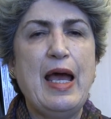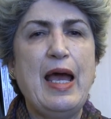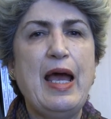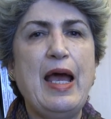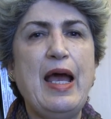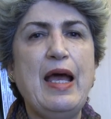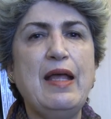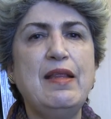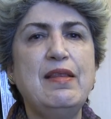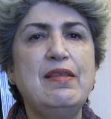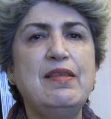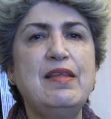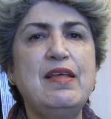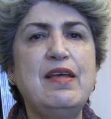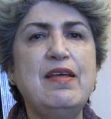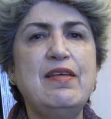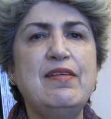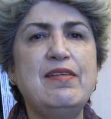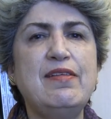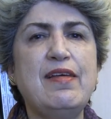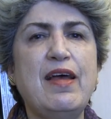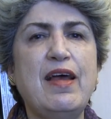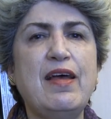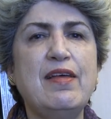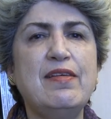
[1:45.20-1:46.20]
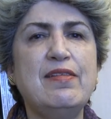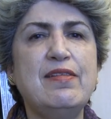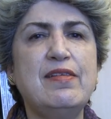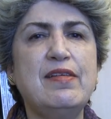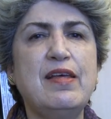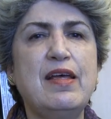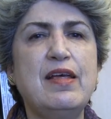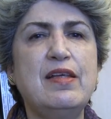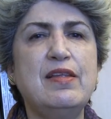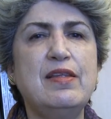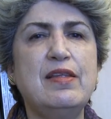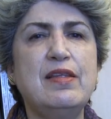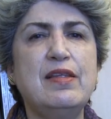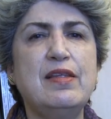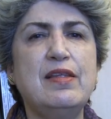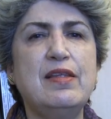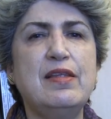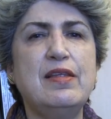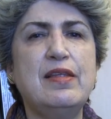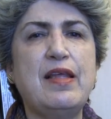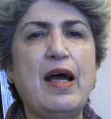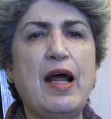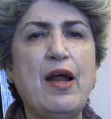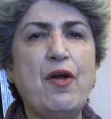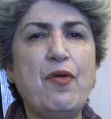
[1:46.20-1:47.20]
And this has a
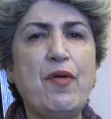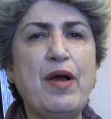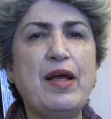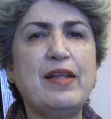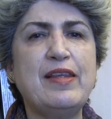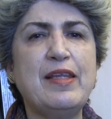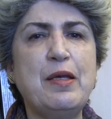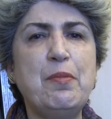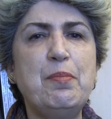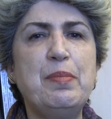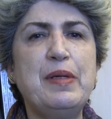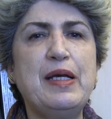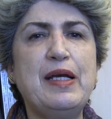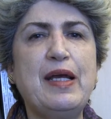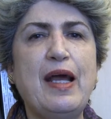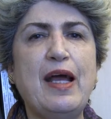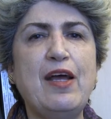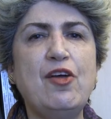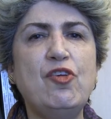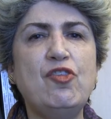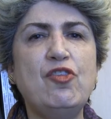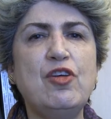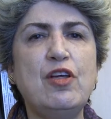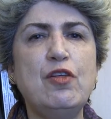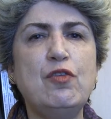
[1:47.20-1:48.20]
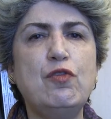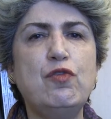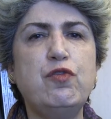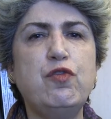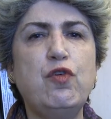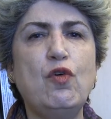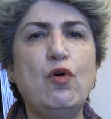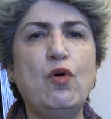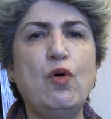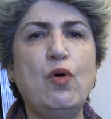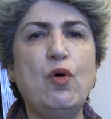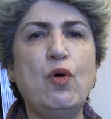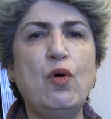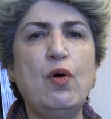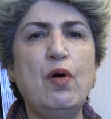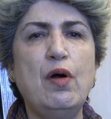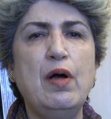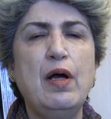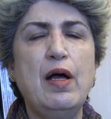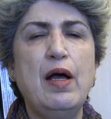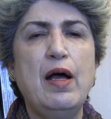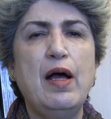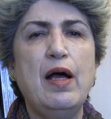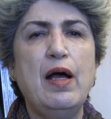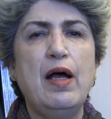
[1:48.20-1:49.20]
direct implications for
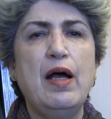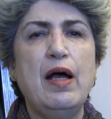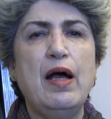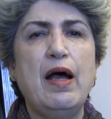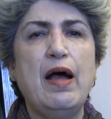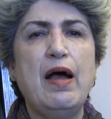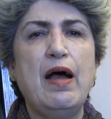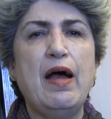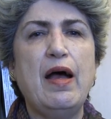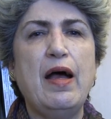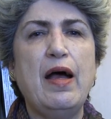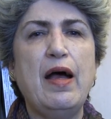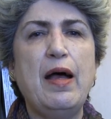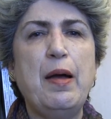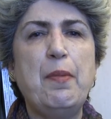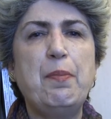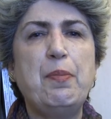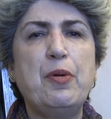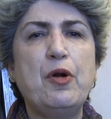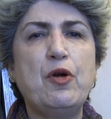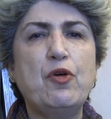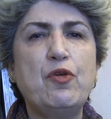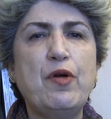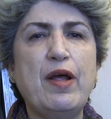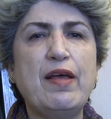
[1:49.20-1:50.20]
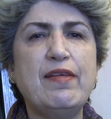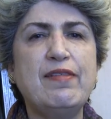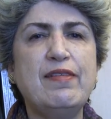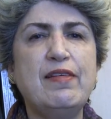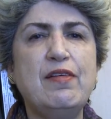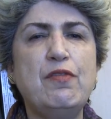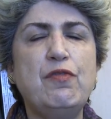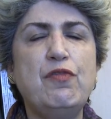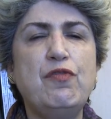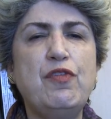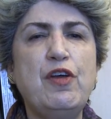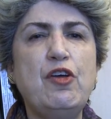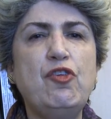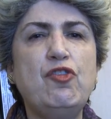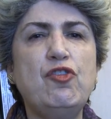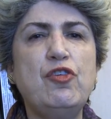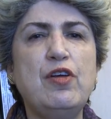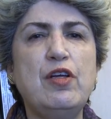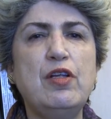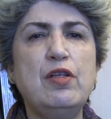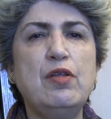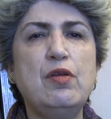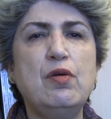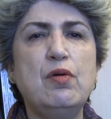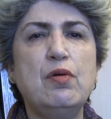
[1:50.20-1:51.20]
a progressive
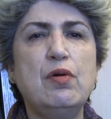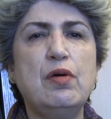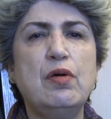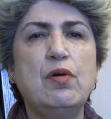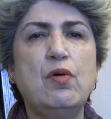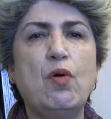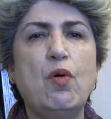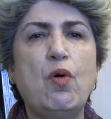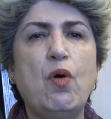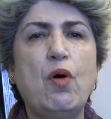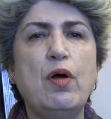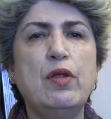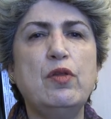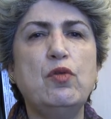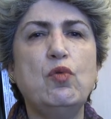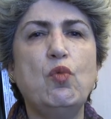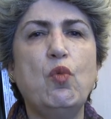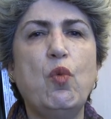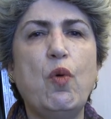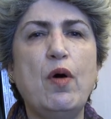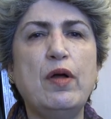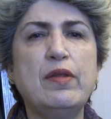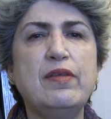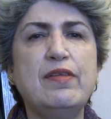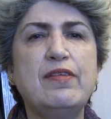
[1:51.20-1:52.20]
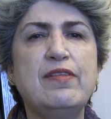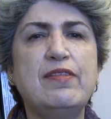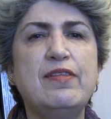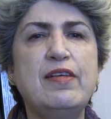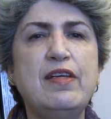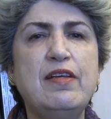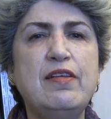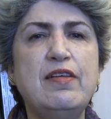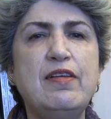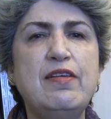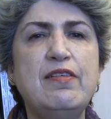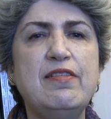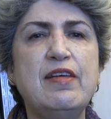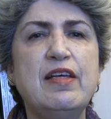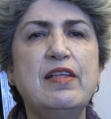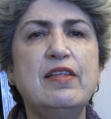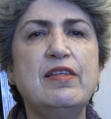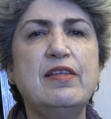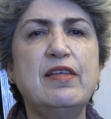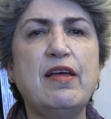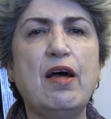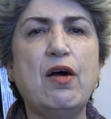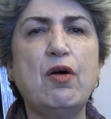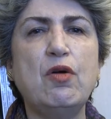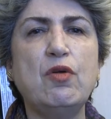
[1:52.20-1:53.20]
vision on what cities
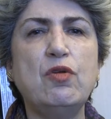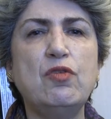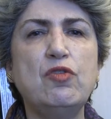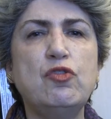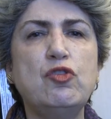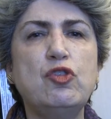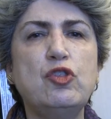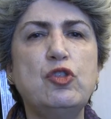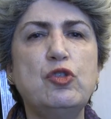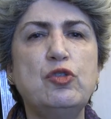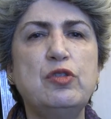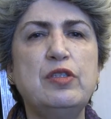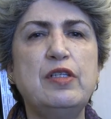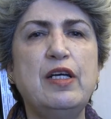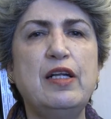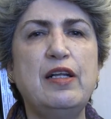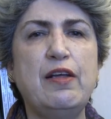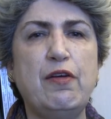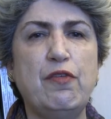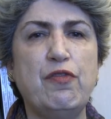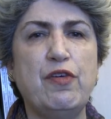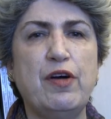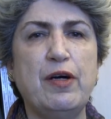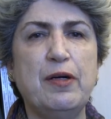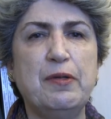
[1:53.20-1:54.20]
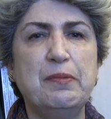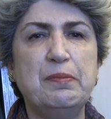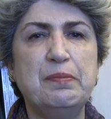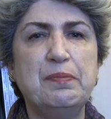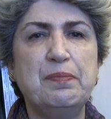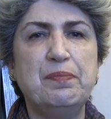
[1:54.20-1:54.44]
and towns should deliver.